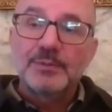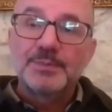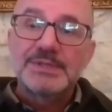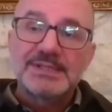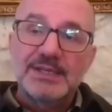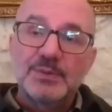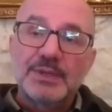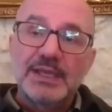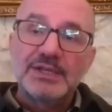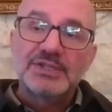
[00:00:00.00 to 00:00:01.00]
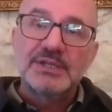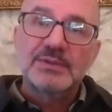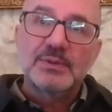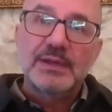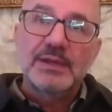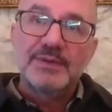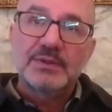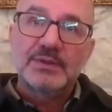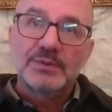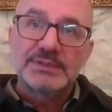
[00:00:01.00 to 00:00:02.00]
of peace education, to have
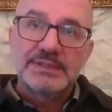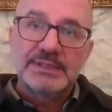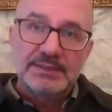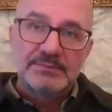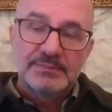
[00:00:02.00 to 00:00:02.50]
it on the